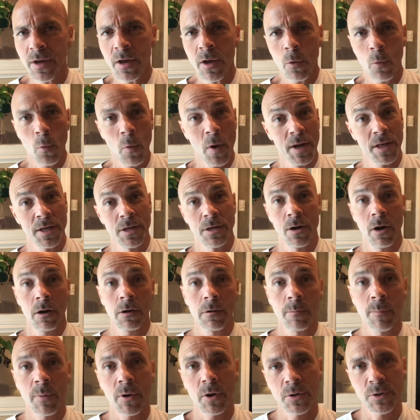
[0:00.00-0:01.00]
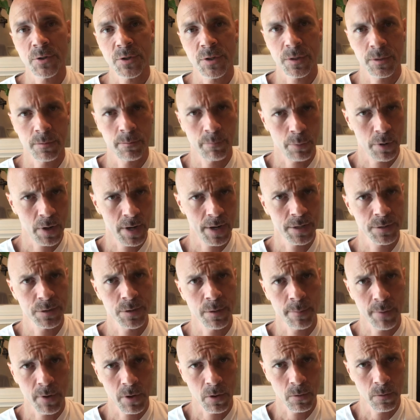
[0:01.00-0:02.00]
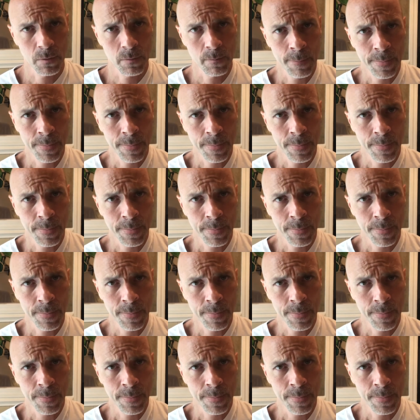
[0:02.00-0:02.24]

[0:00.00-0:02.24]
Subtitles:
when a young person breaks a bone